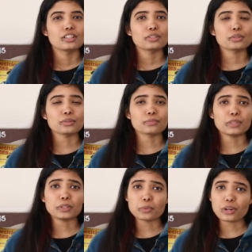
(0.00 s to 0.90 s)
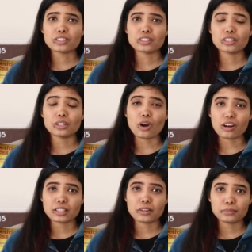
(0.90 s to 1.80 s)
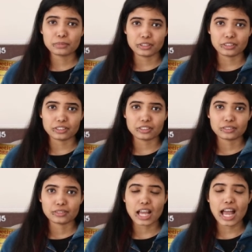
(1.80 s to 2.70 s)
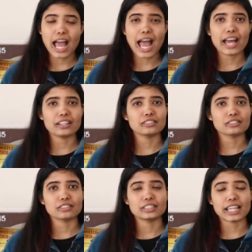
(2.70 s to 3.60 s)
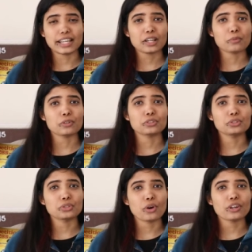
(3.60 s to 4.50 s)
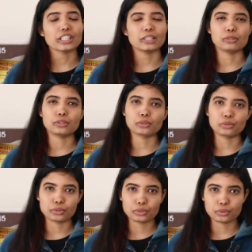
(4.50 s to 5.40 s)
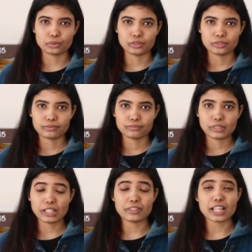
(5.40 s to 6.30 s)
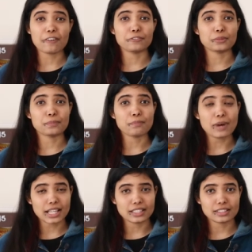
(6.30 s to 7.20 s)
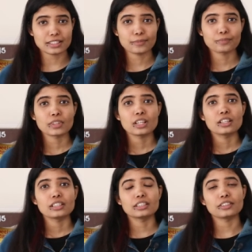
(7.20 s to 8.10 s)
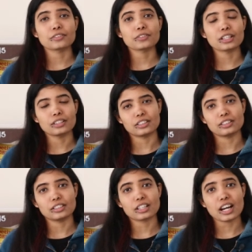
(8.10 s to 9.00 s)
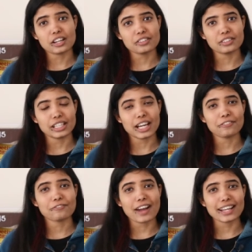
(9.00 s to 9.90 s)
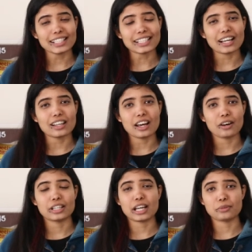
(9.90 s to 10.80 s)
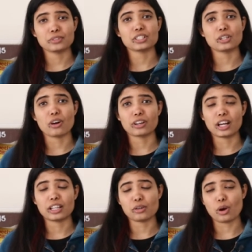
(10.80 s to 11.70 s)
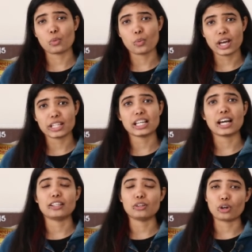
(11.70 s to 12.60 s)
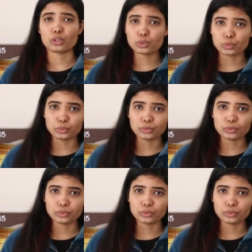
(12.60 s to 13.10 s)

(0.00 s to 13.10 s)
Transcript: So it was the lockdown period and Derek was not able to go to school. Even after months, the, uh, the country had finally allow, announced lock, Unlock 1, Unlock 2